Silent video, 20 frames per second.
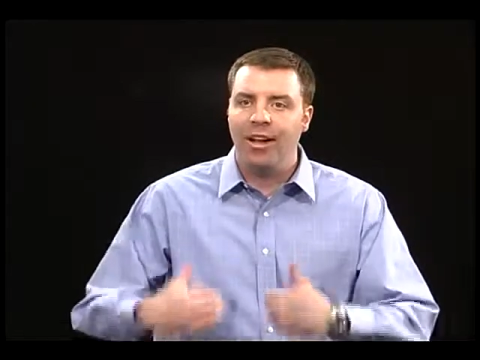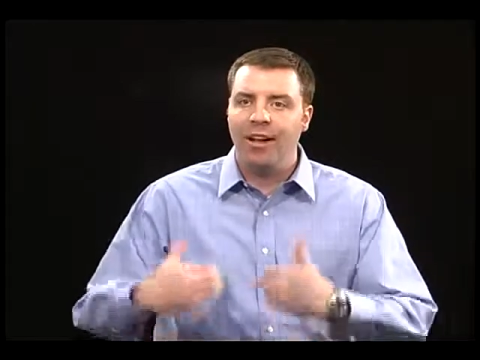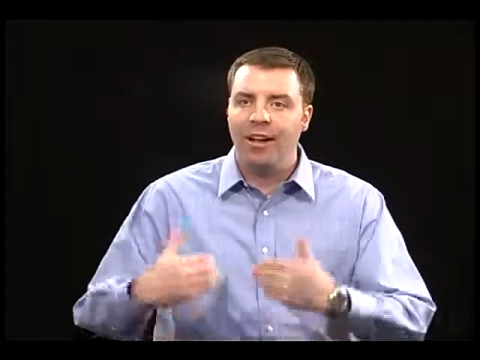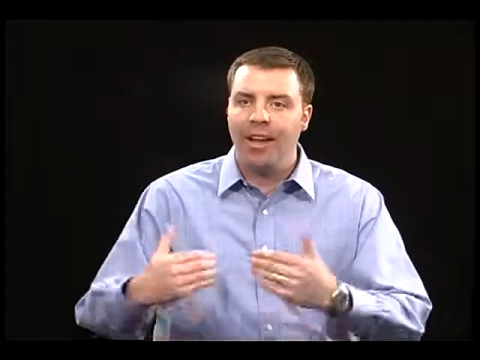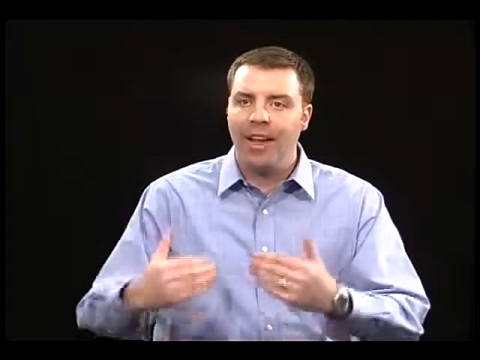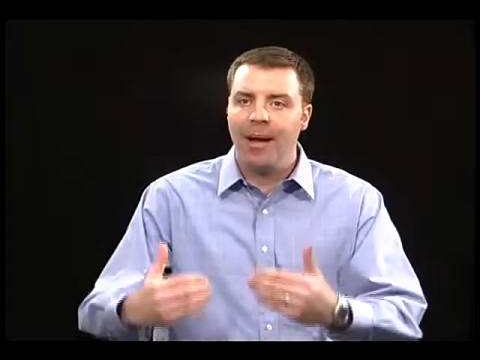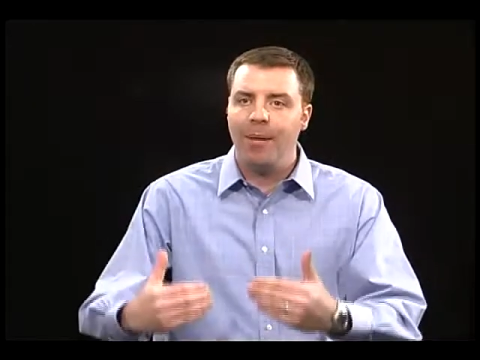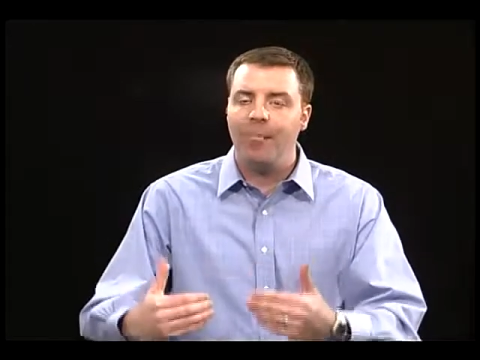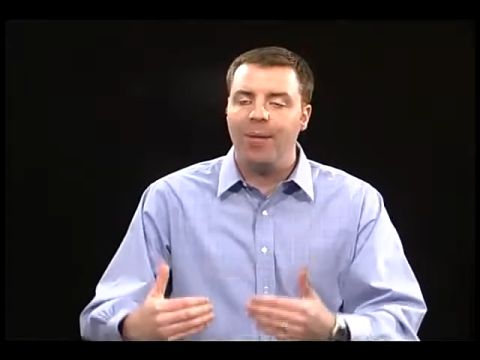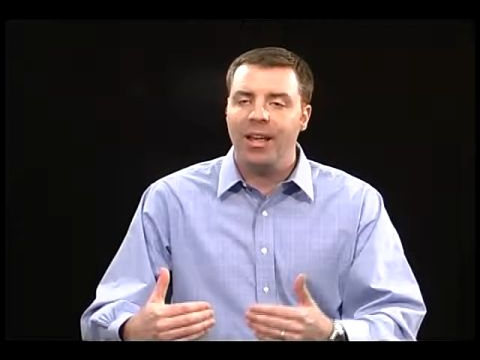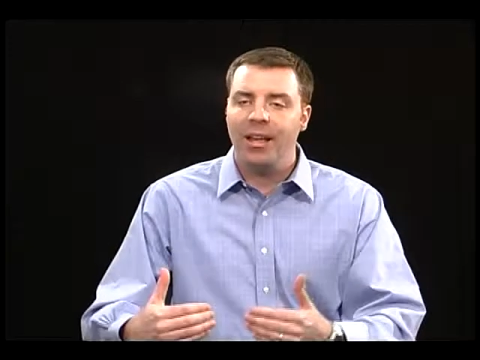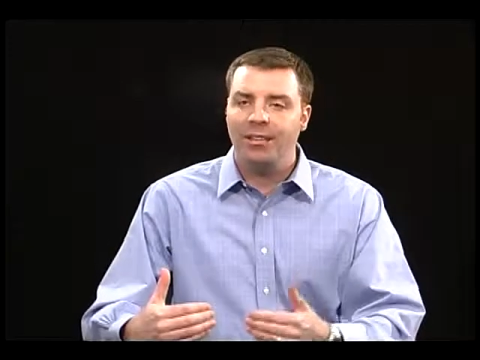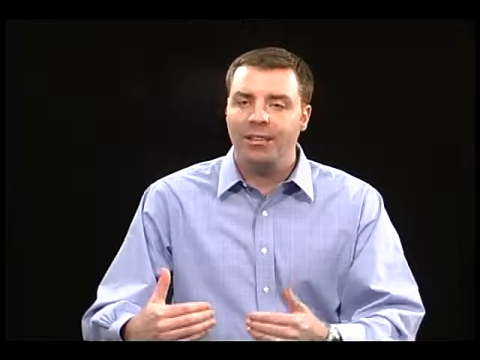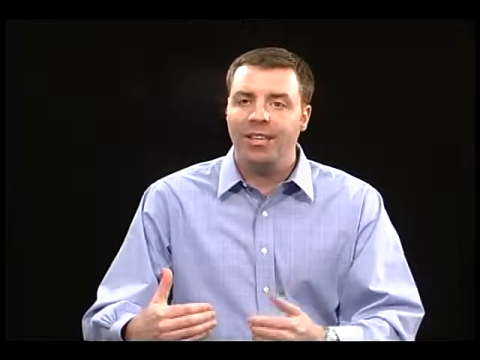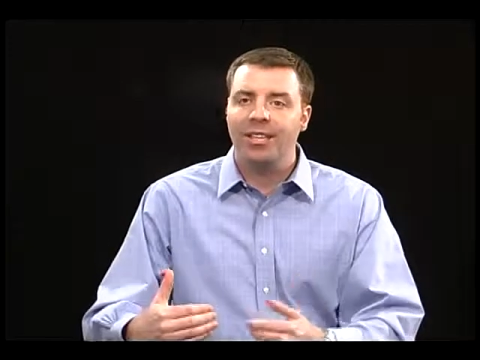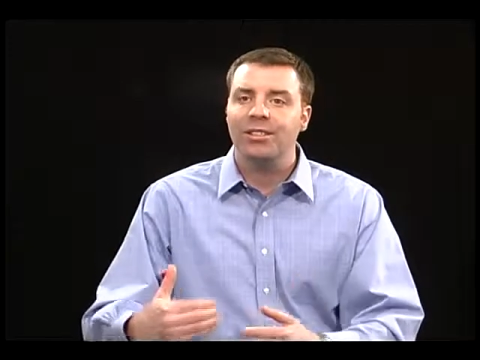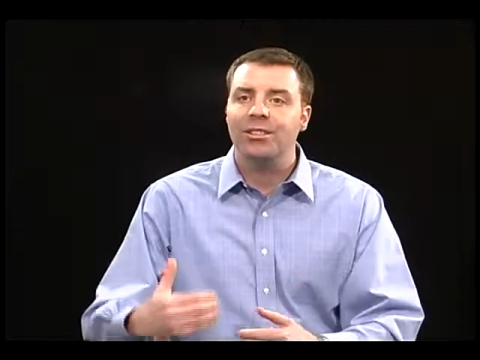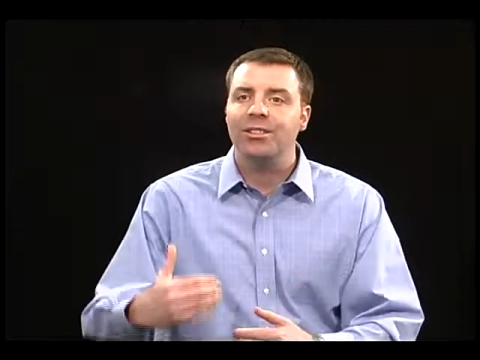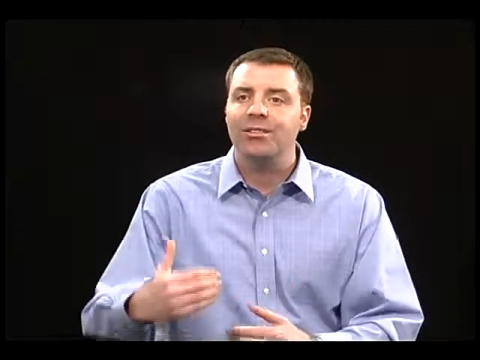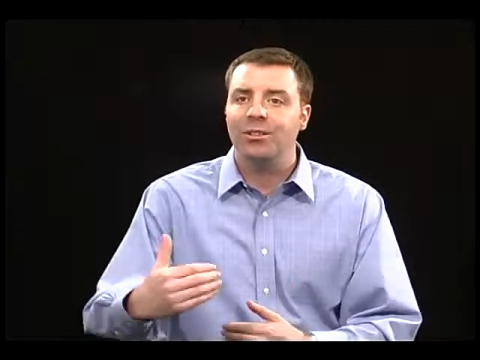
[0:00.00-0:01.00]
in
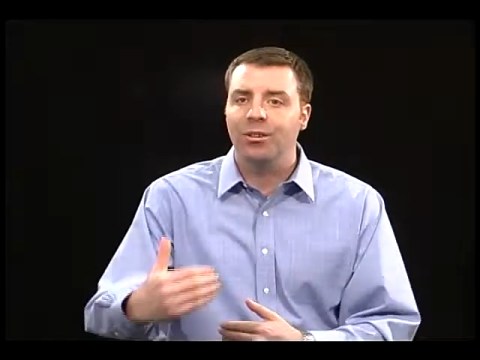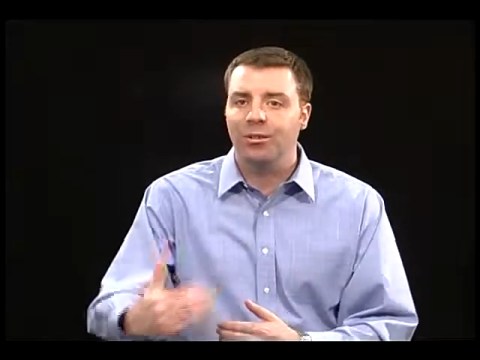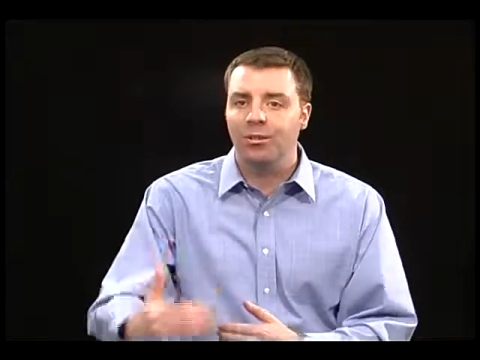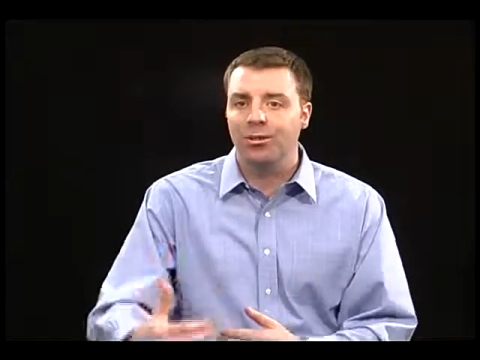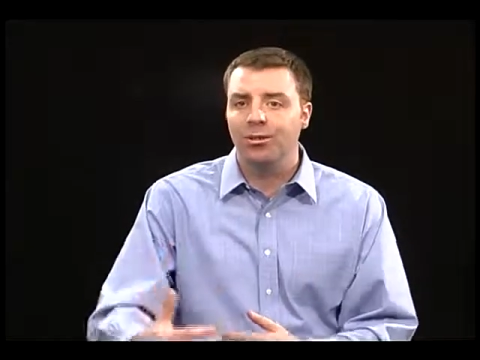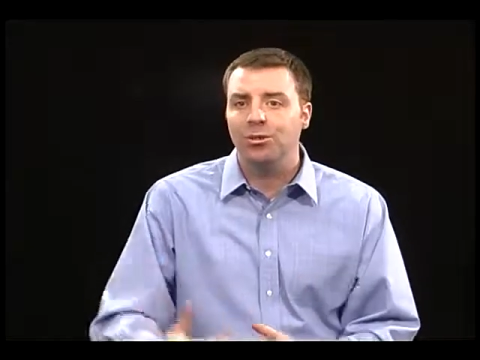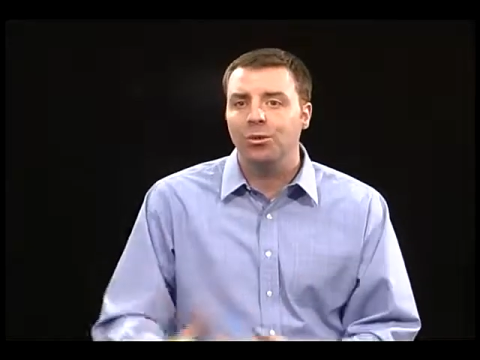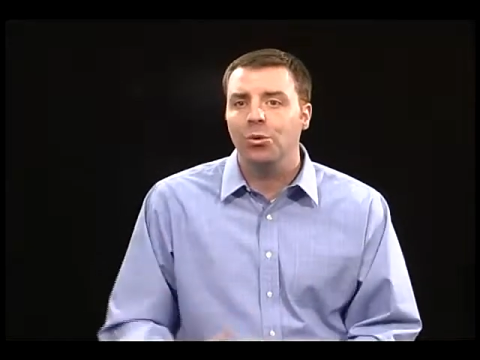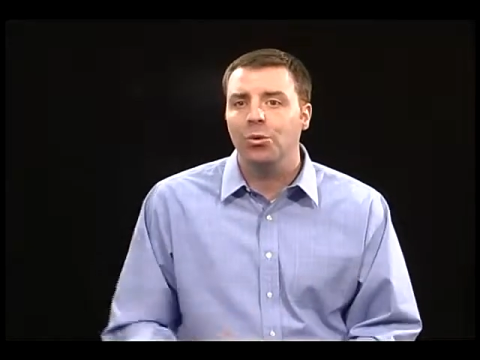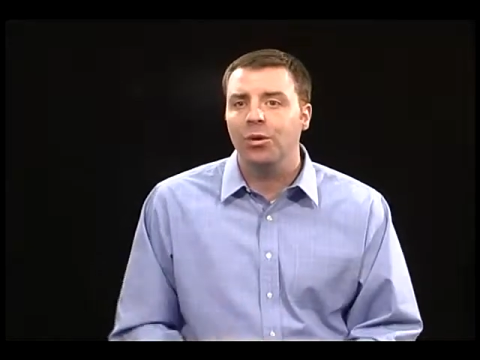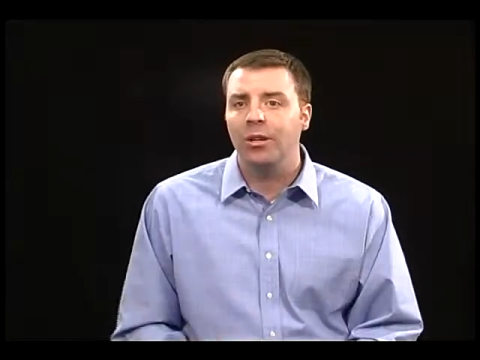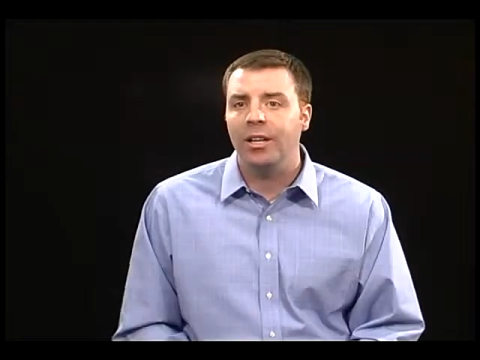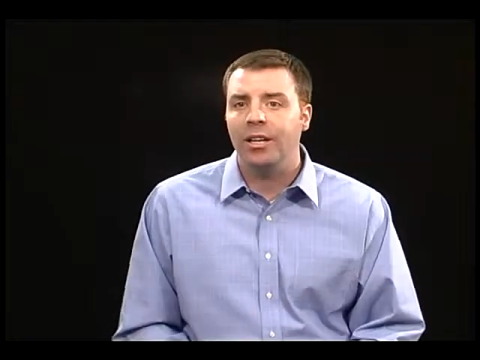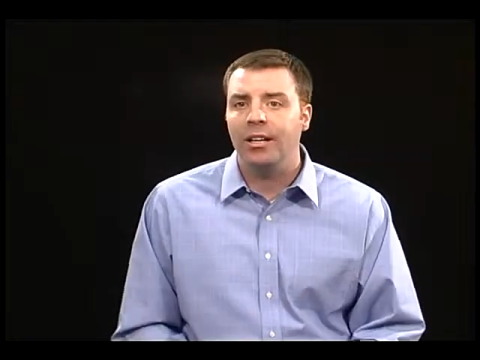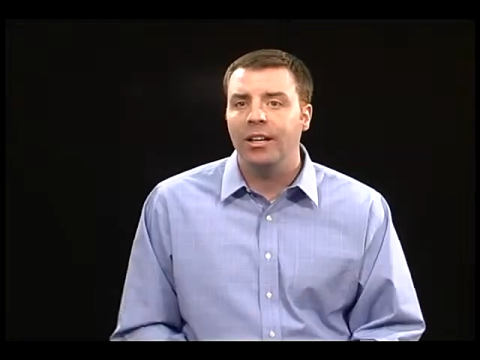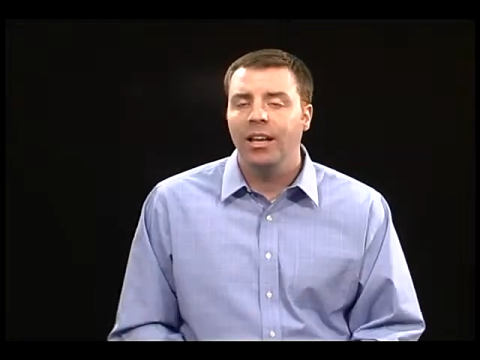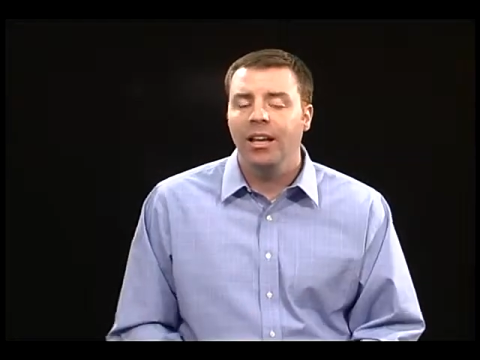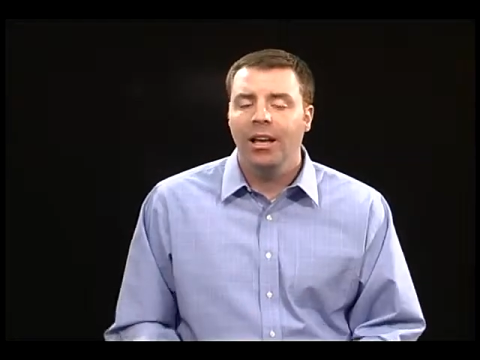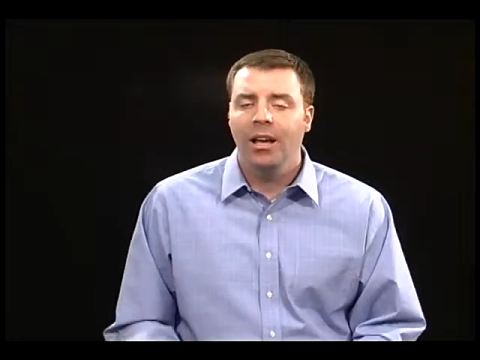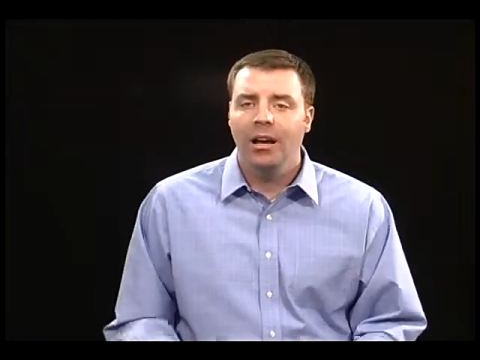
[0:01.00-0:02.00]
addition to their
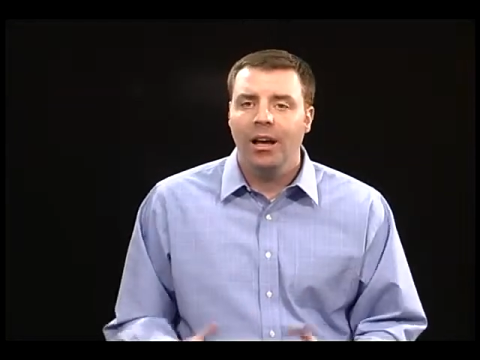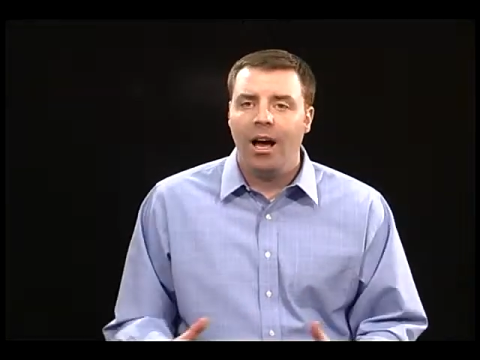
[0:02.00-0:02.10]
schooling,